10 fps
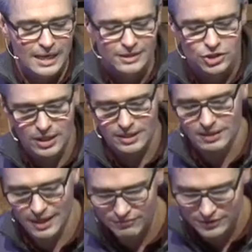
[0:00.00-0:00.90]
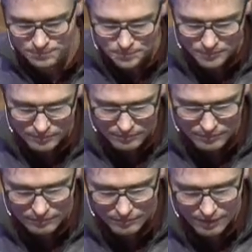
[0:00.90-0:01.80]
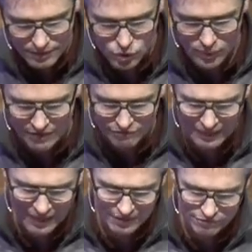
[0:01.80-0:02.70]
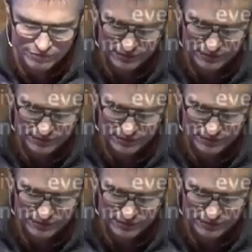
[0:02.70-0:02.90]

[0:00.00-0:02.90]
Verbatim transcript: In John 11, 25,